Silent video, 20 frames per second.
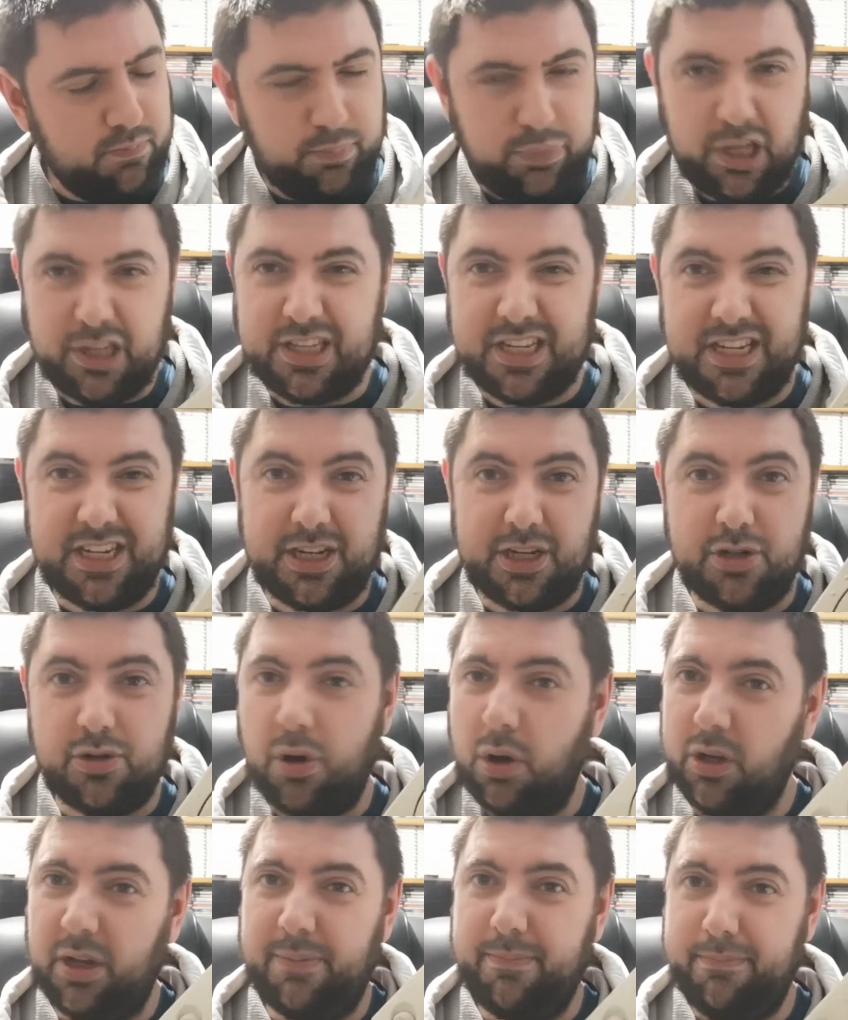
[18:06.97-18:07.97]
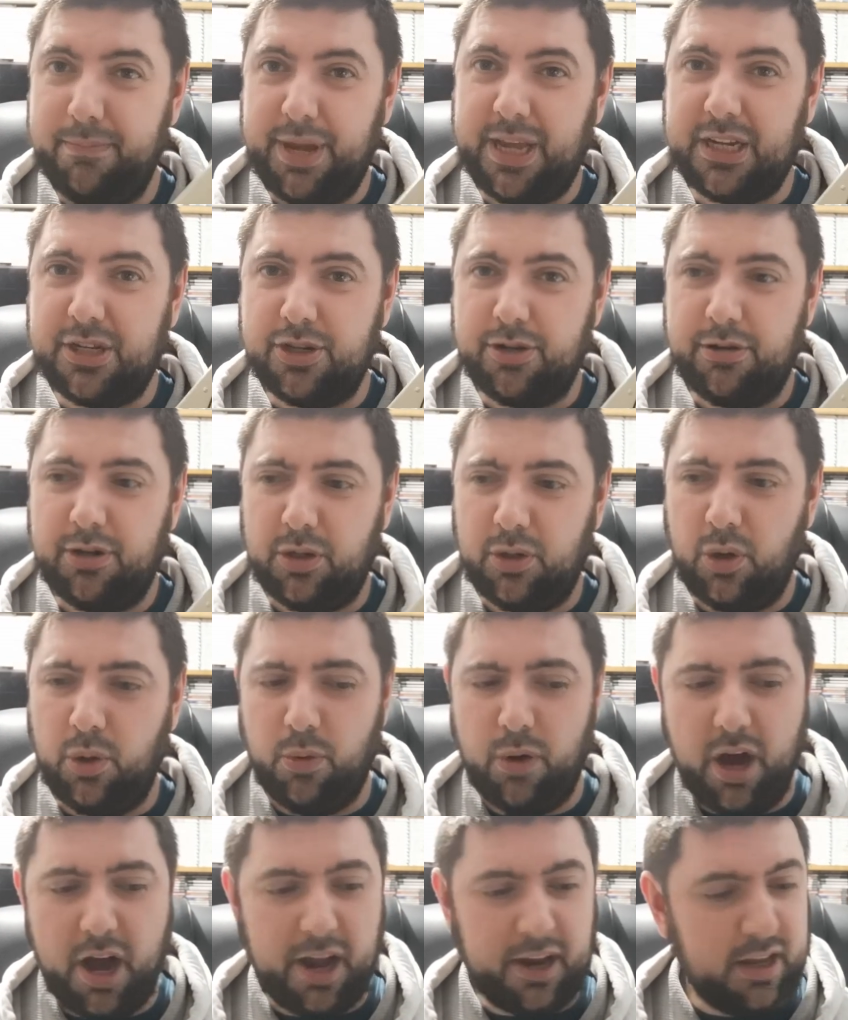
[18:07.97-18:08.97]
plugged in the controller, make sure it'll all
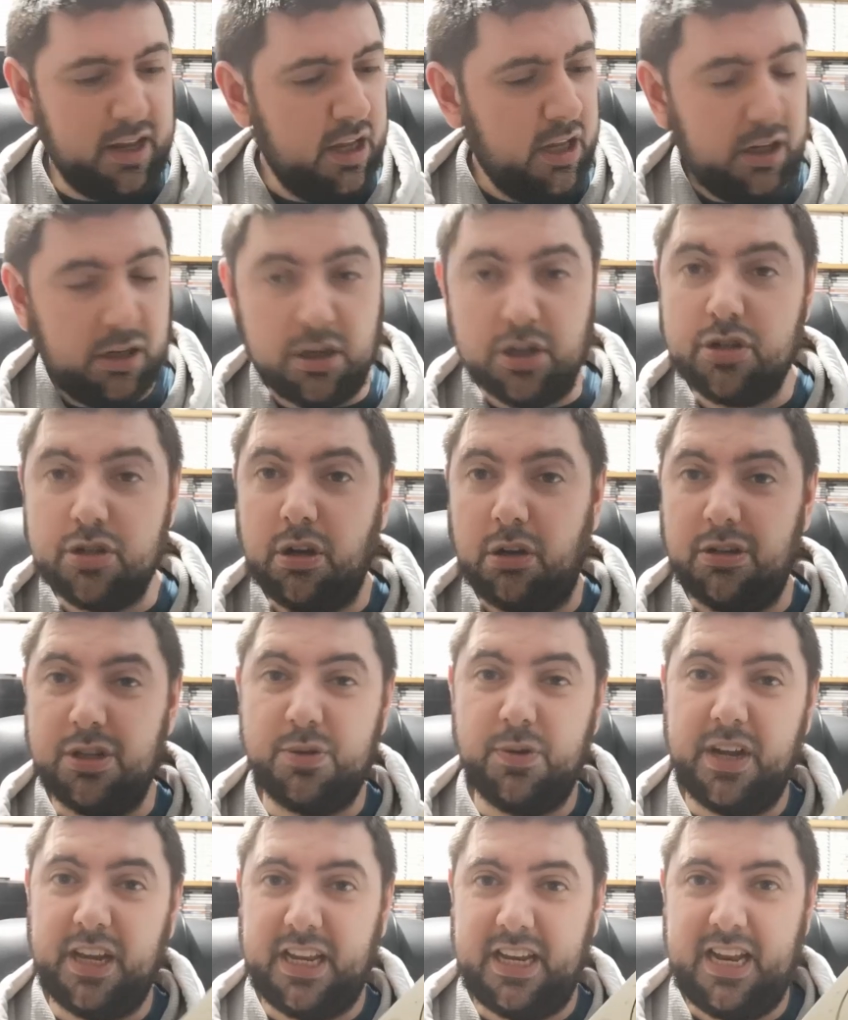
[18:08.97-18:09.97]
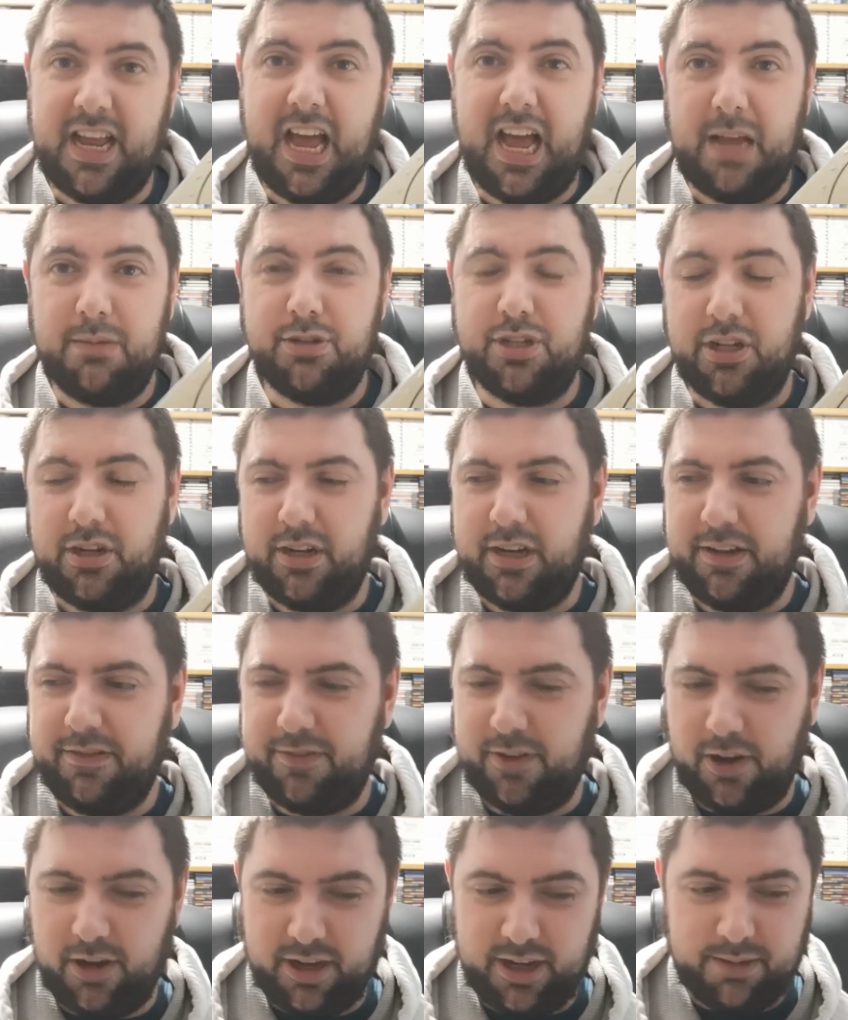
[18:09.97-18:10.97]
work. Controller's working absolutely
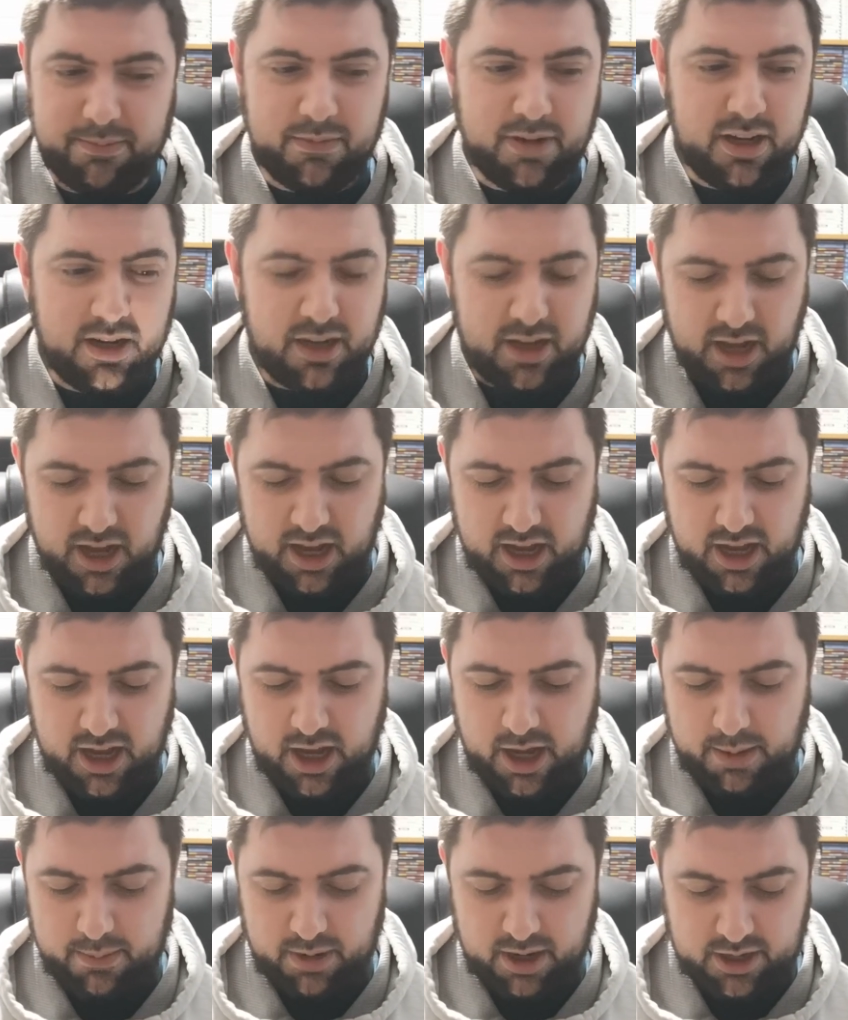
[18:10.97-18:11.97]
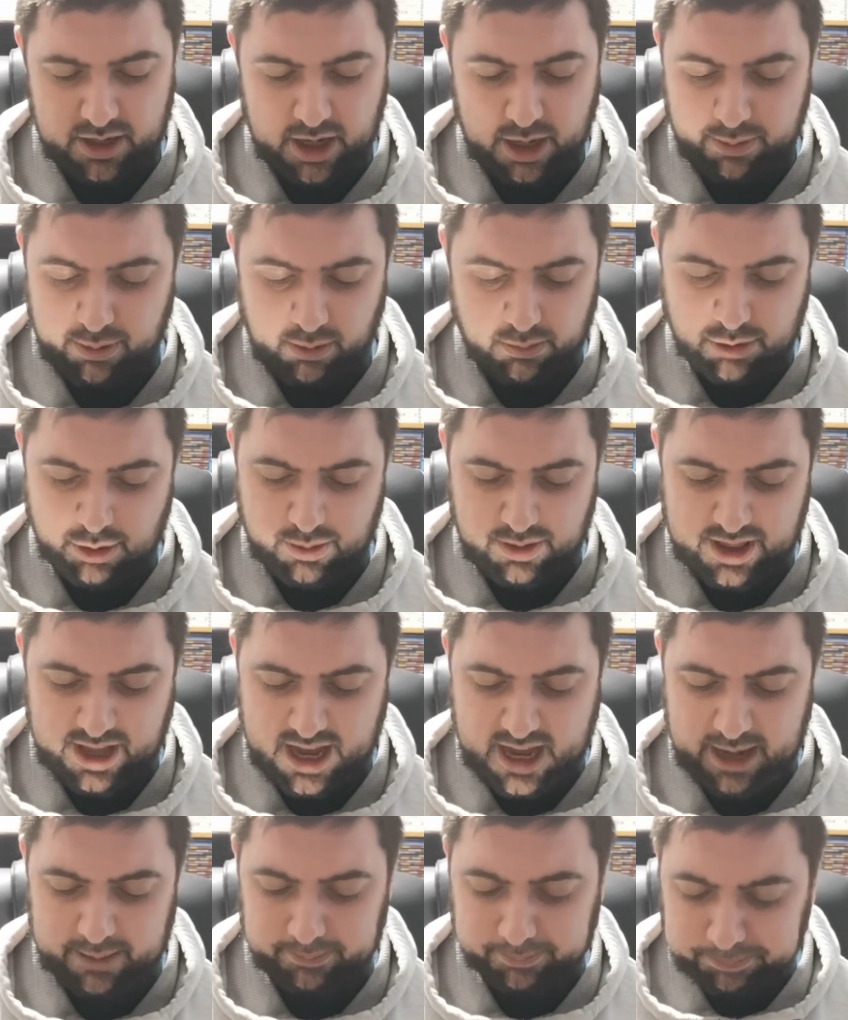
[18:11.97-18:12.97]
fine, no problems with
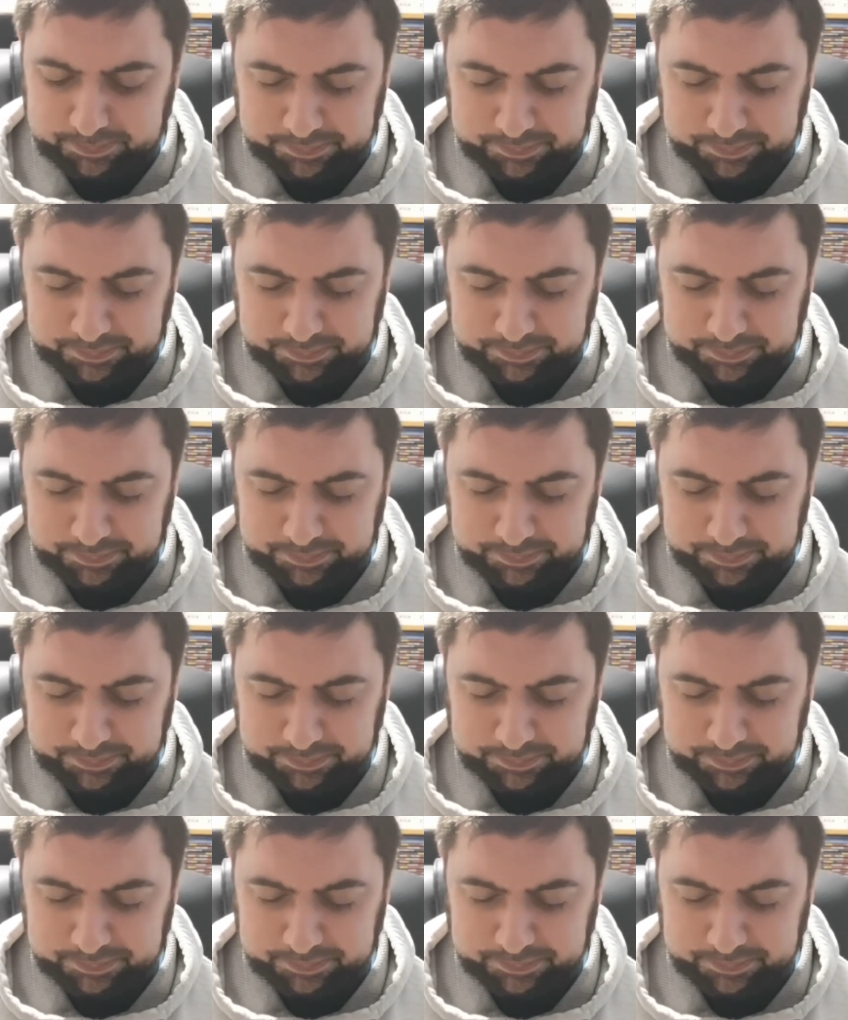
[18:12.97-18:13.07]
that.